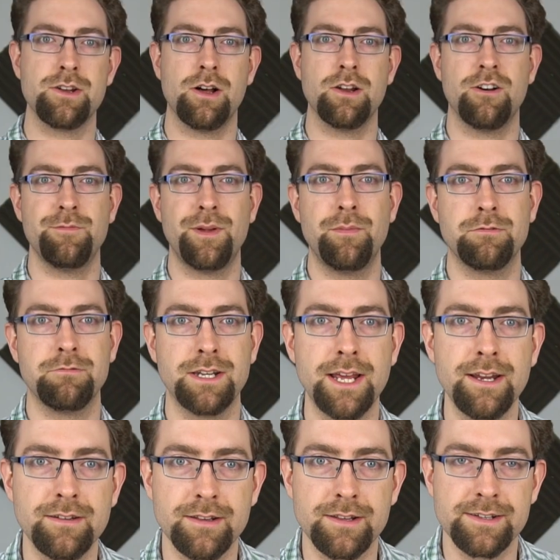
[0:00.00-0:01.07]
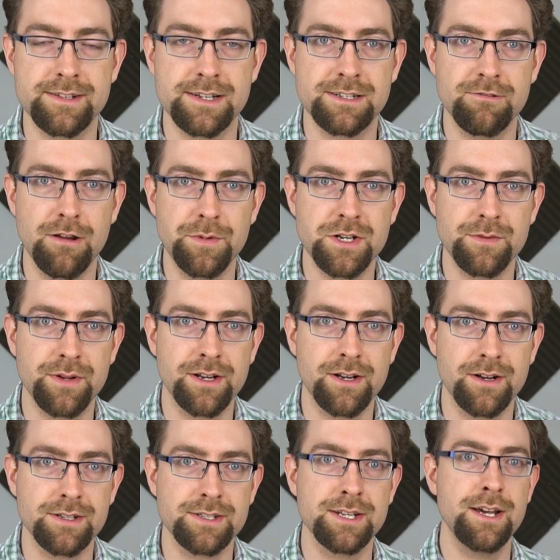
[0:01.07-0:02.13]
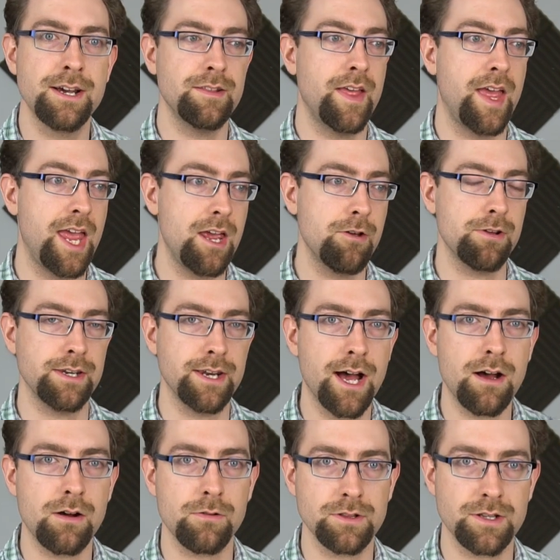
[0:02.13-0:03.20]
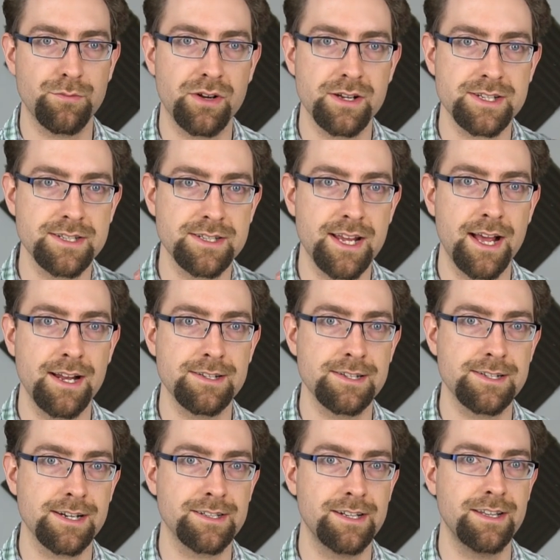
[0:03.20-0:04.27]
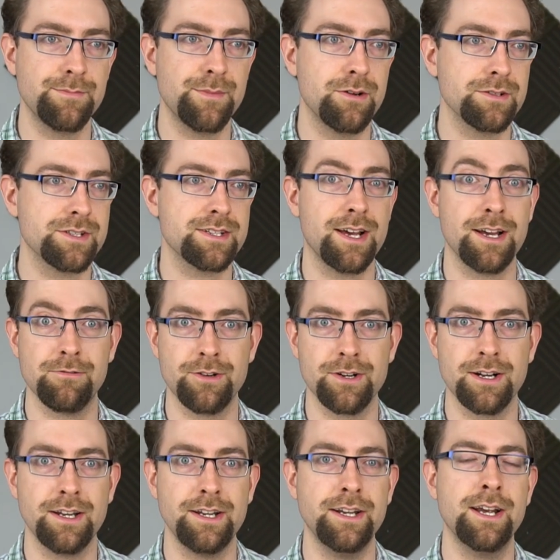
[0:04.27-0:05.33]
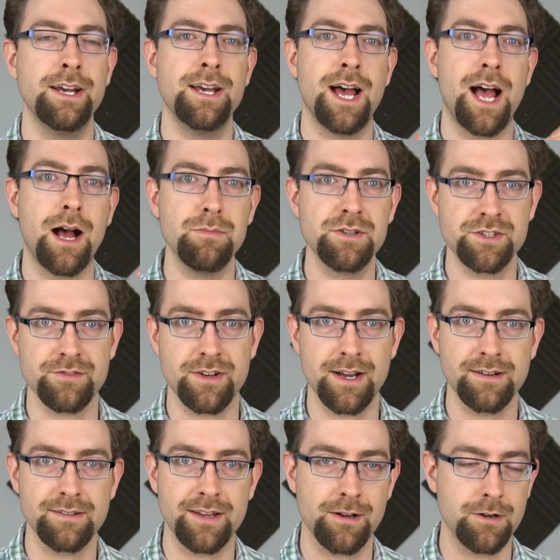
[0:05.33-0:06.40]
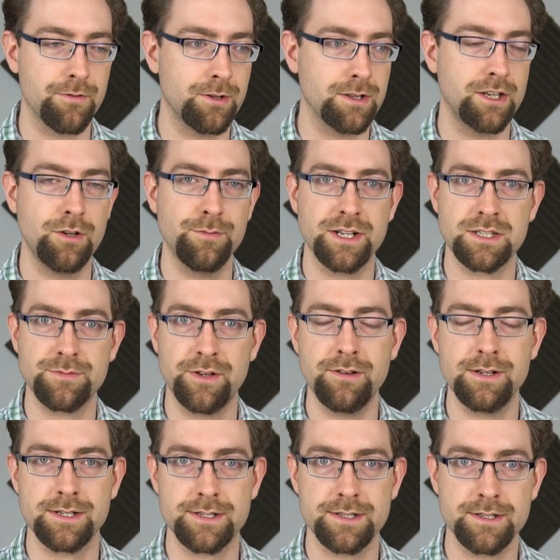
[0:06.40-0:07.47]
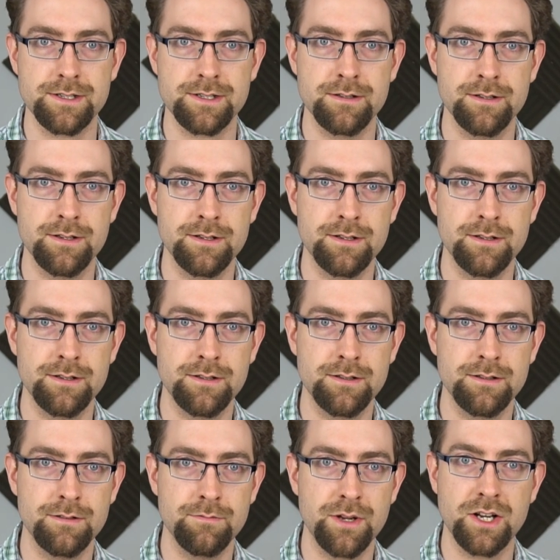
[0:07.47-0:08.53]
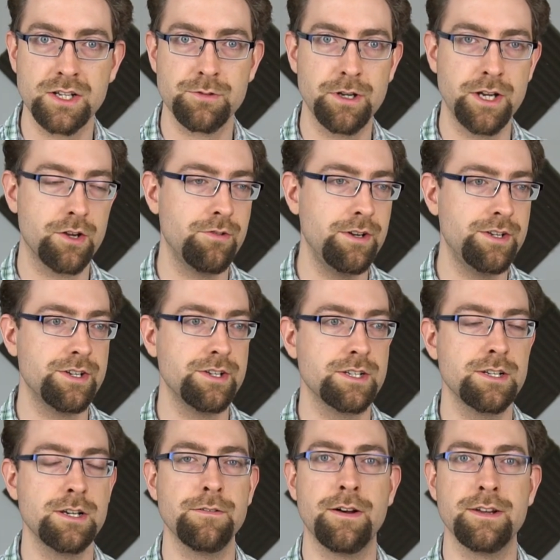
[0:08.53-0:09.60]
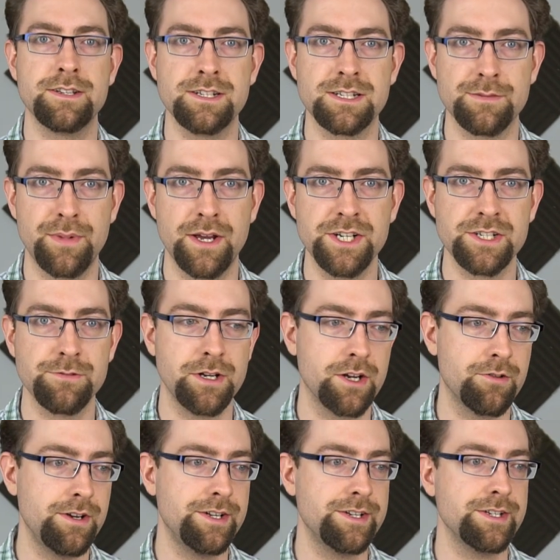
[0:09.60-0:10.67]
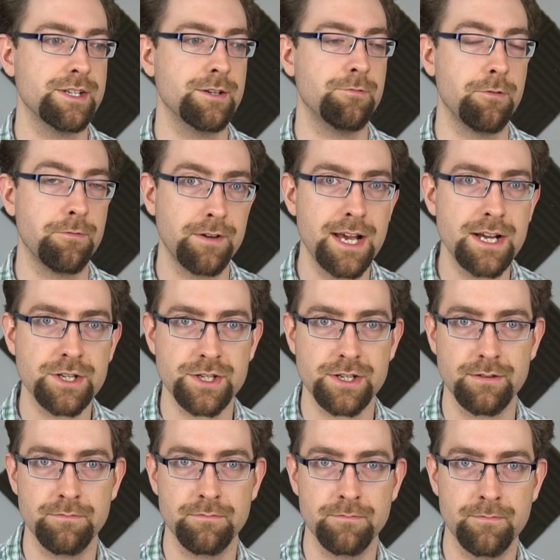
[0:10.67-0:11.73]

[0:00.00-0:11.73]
not a lot of people relate to this description because the here and now, the present tense, is actually the most, ironically, abstract out of all the human experiences. Because we are creatures of anticipation, we are creatures of reflection.